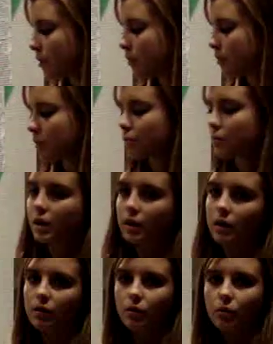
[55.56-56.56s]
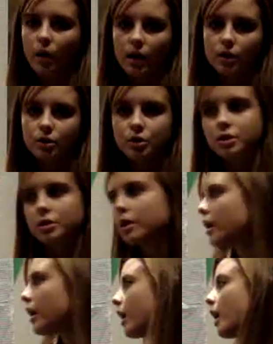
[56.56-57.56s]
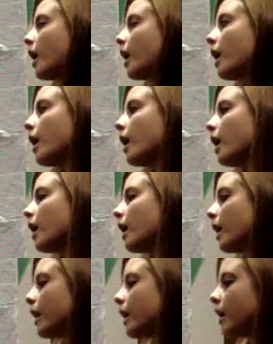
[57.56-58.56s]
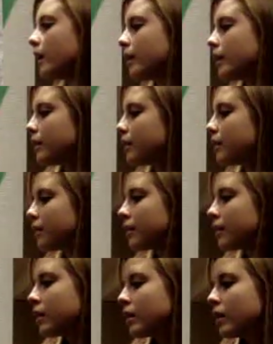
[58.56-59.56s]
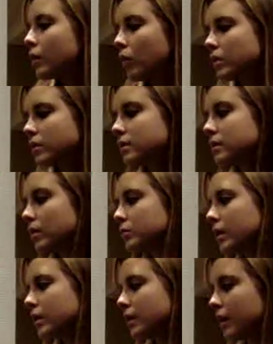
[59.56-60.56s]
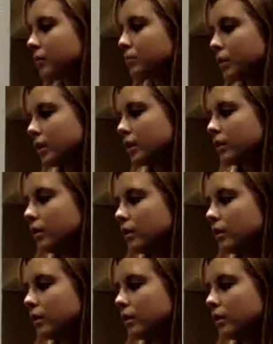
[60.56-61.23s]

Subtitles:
using my little watch. And once the subject had completed